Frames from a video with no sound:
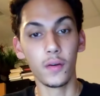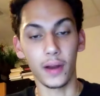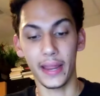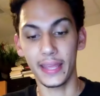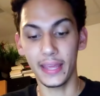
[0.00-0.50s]

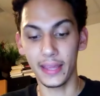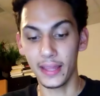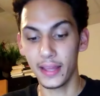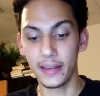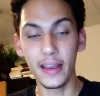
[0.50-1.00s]
Right? He
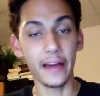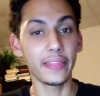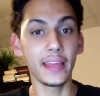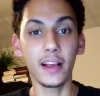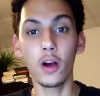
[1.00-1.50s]

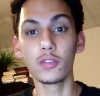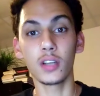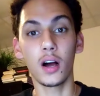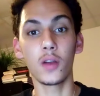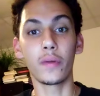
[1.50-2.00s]
nothing goes
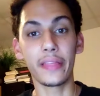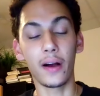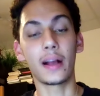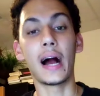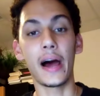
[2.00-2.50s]
on
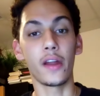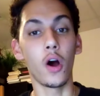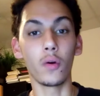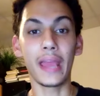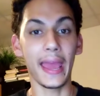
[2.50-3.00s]
without God
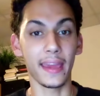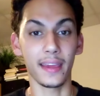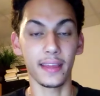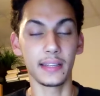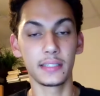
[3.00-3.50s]

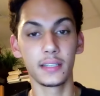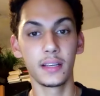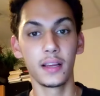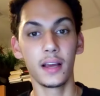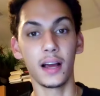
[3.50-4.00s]
okaying it.
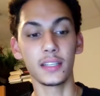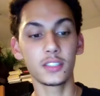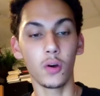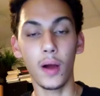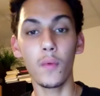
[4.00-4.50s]
Uh,
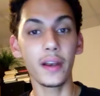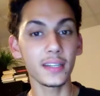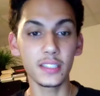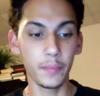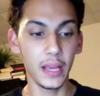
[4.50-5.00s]
so I want
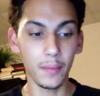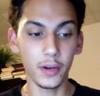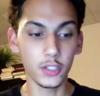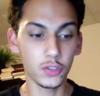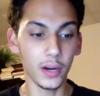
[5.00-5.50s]
us to be able
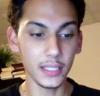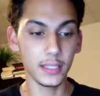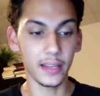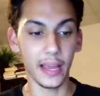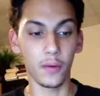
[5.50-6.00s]
to
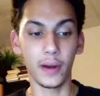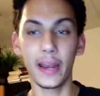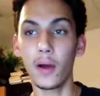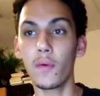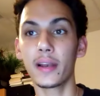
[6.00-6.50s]
trust in that, right?
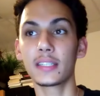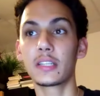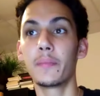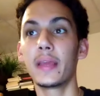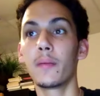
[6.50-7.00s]
I want us
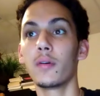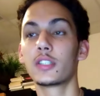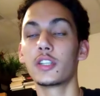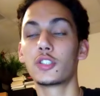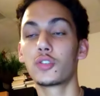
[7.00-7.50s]
to be able
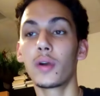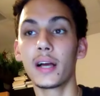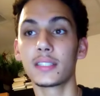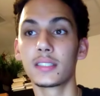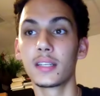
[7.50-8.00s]
to
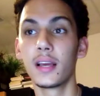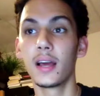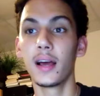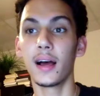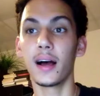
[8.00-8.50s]
trust,
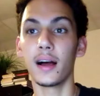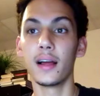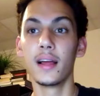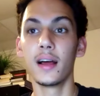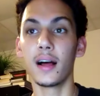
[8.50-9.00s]
uh,
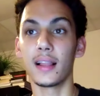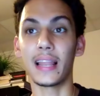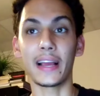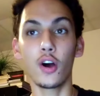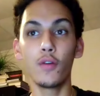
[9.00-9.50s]
uh,
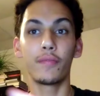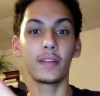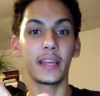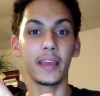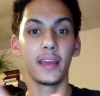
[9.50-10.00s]
like
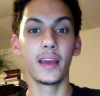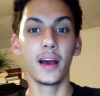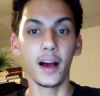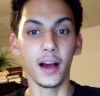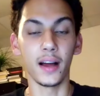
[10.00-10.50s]
hopefully
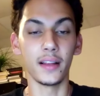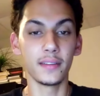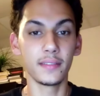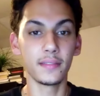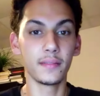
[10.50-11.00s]
uh,
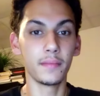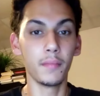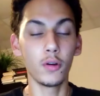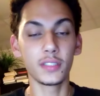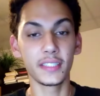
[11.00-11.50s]

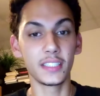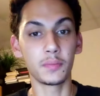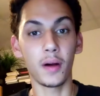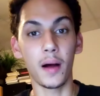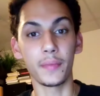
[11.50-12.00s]
Moses'
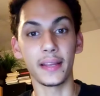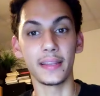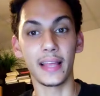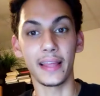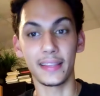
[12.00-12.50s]
mom
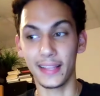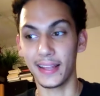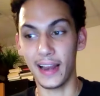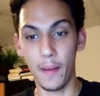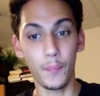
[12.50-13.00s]
did. That
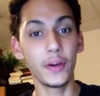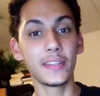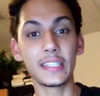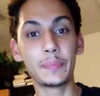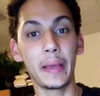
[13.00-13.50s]
that I'm
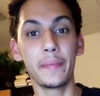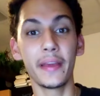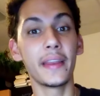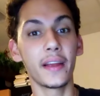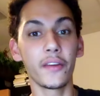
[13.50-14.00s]
putting this baby
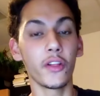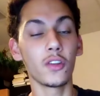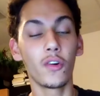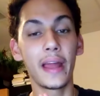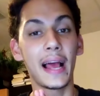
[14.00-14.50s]
in here, and the
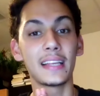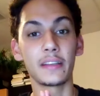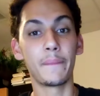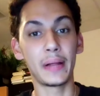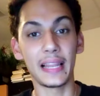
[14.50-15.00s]
Lord has
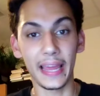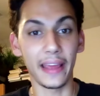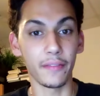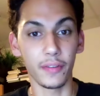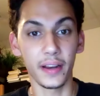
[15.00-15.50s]
a
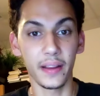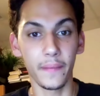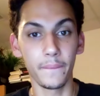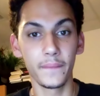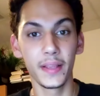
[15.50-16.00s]
plan for
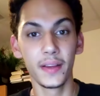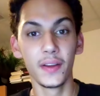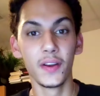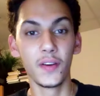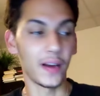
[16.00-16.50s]
him.
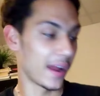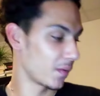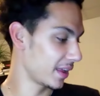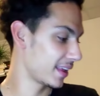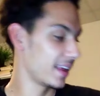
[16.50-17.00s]
Right?
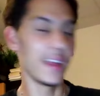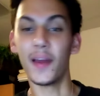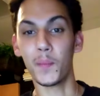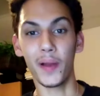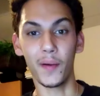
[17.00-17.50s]
We
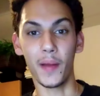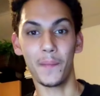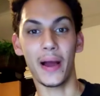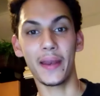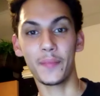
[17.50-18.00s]
it, it, it
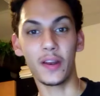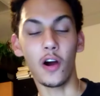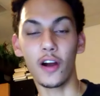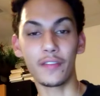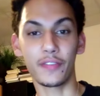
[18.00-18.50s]
might have been
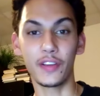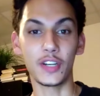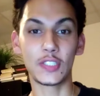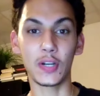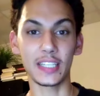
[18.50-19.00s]
hard for you
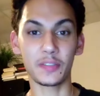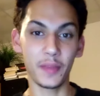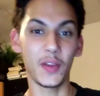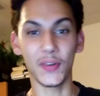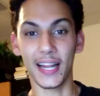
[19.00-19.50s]
to trust
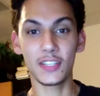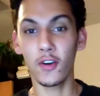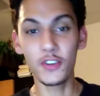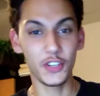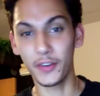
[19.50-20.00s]
me when I
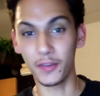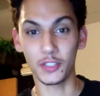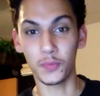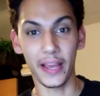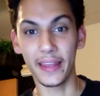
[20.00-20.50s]
told you it
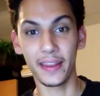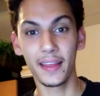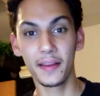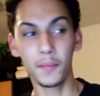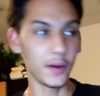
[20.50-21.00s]
was red,
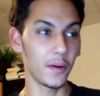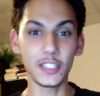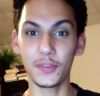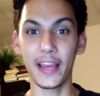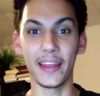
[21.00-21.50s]
but it
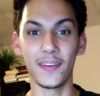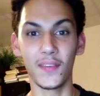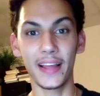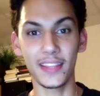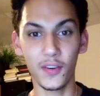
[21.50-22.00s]
was red,
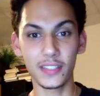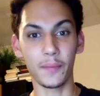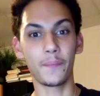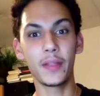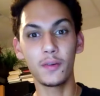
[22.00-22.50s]
right? There was
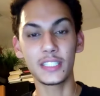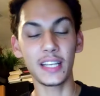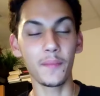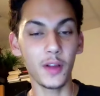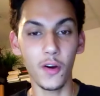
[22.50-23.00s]
a there was
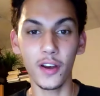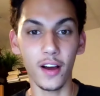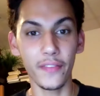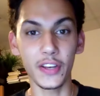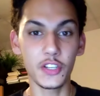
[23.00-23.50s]
something going
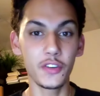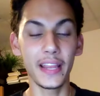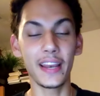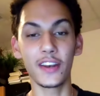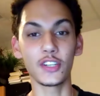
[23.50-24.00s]
on that you
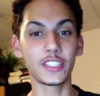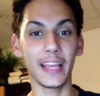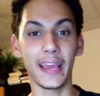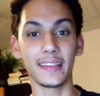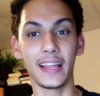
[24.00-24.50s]
didn't
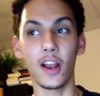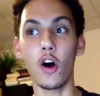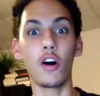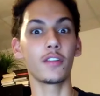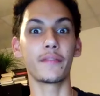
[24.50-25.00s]
understand. That
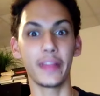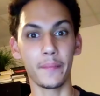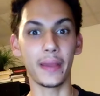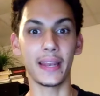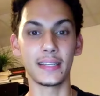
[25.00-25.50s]
all of
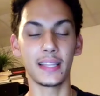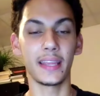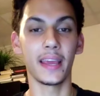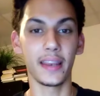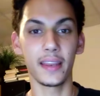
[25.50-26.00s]
them made it to the
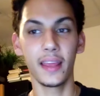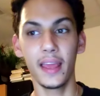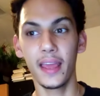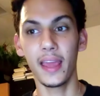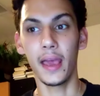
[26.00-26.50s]
end,
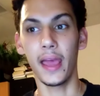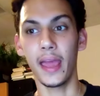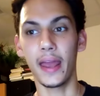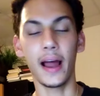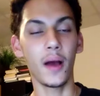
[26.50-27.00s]
and,
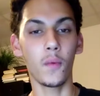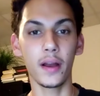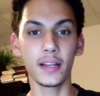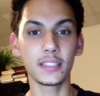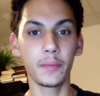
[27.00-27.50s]
and I
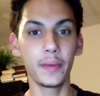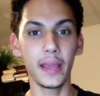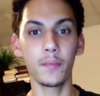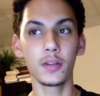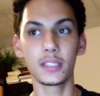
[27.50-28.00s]
want us to be
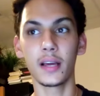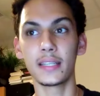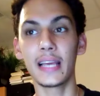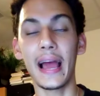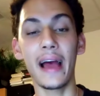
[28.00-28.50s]
able to
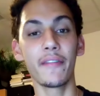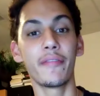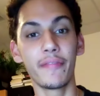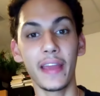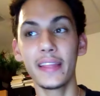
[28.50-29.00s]
to have
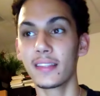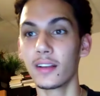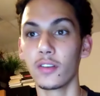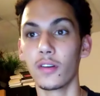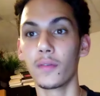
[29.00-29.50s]
faith in
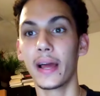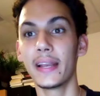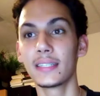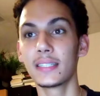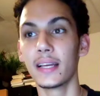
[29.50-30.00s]
the Lord. Right?
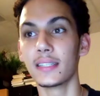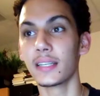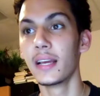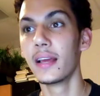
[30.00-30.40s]
It says.